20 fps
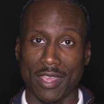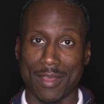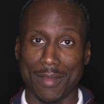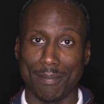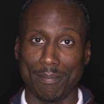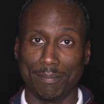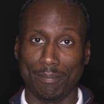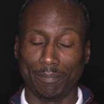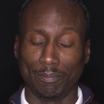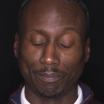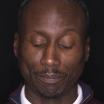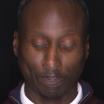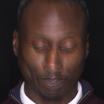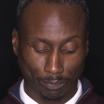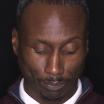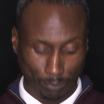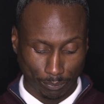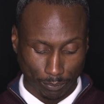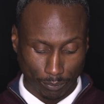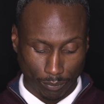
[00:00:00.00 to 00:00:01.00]
him.
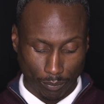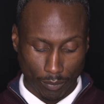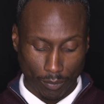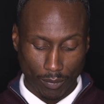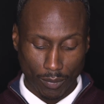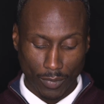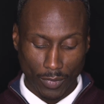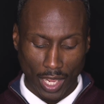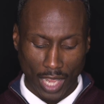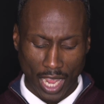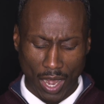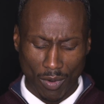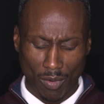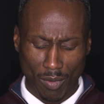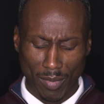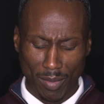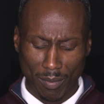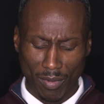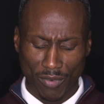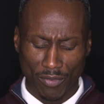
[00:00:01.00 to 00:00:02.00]
I
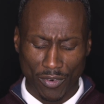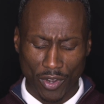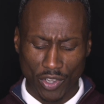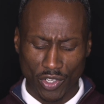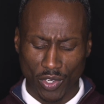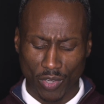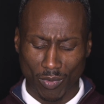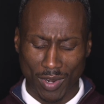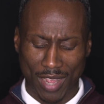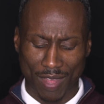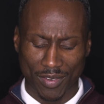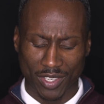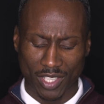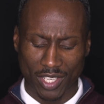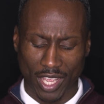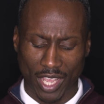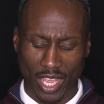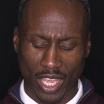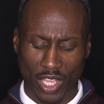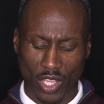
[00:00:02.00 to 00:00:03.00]
remember first arriving
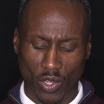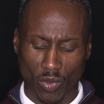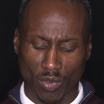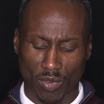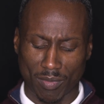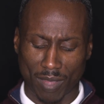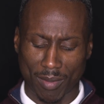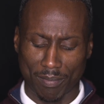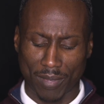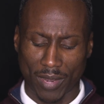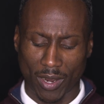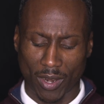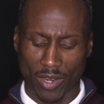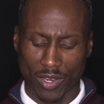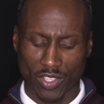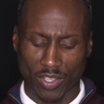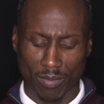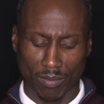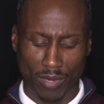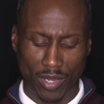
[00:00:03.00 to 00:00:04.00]
to AU with my
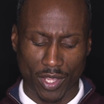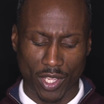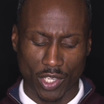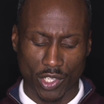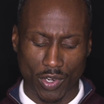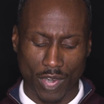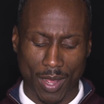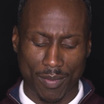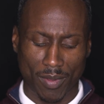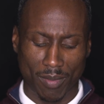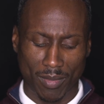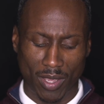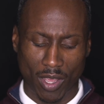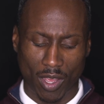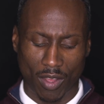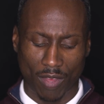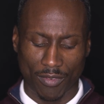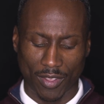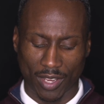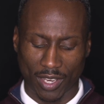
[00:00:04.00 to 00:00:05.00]
parents and brother dropping me
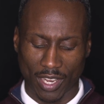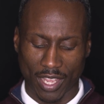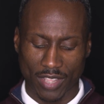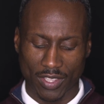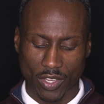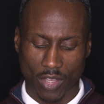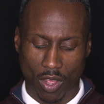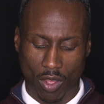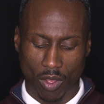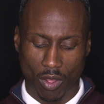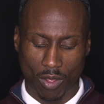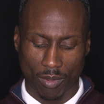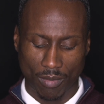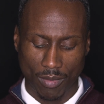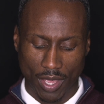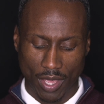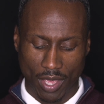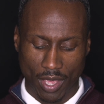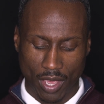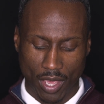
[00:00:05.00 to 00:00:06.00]
off at Letts Hall.
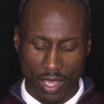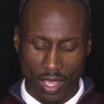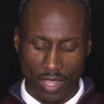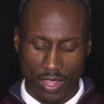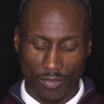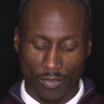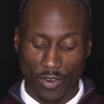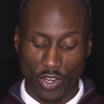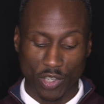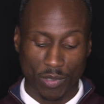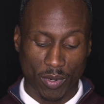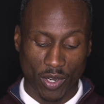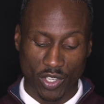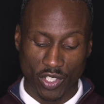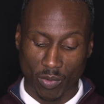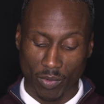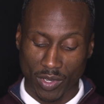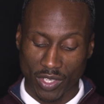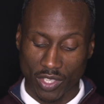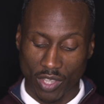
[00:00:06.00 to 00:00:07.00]
The first
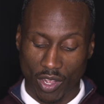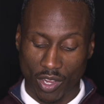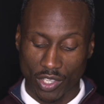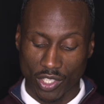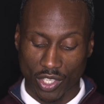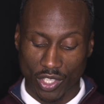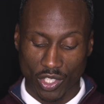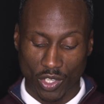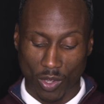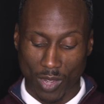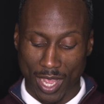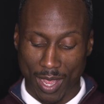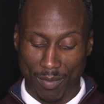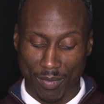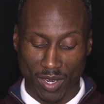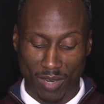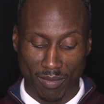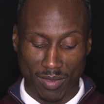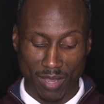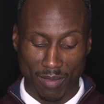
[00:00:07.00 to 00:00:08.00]
person we saw just so
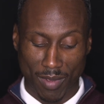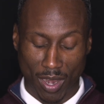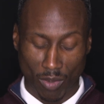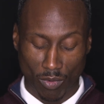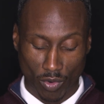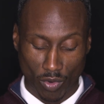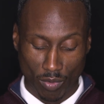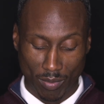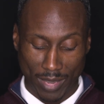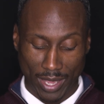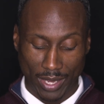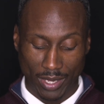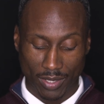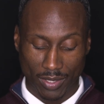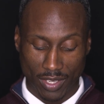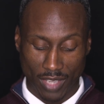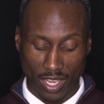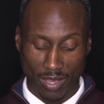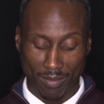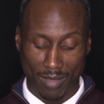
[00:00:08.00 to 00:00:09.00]
happened to be my
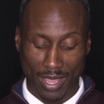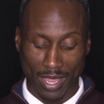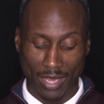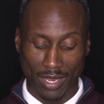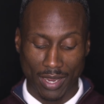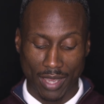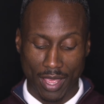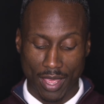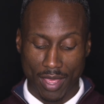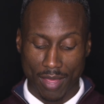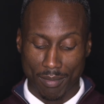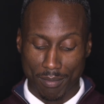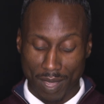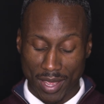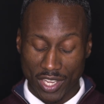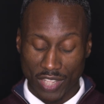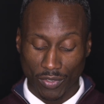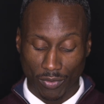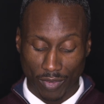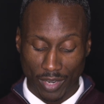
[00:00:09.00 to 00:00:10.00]
roommate, teammate,
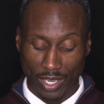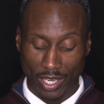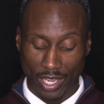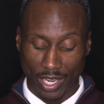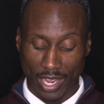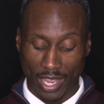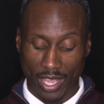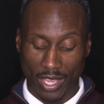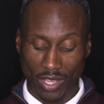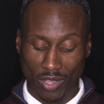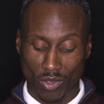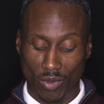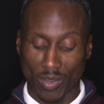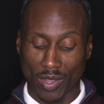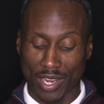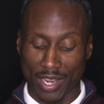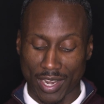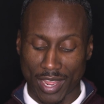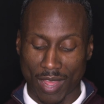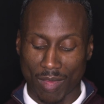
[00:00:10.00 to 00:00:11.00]
best friend at AU,
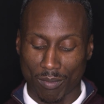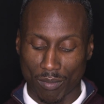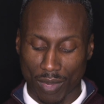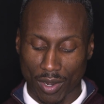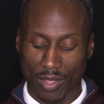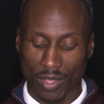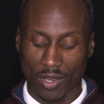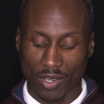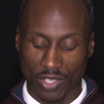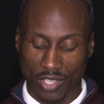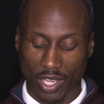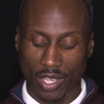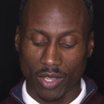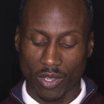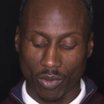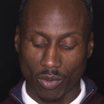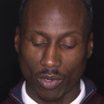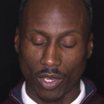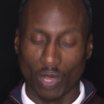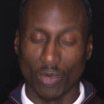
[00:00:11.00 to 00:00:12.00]
and now brother,
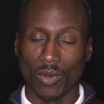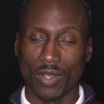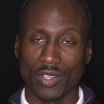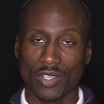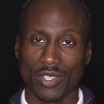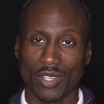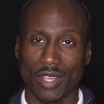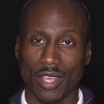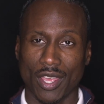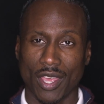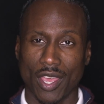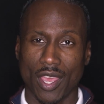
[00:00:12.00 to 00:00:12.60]
Sekou Lewis.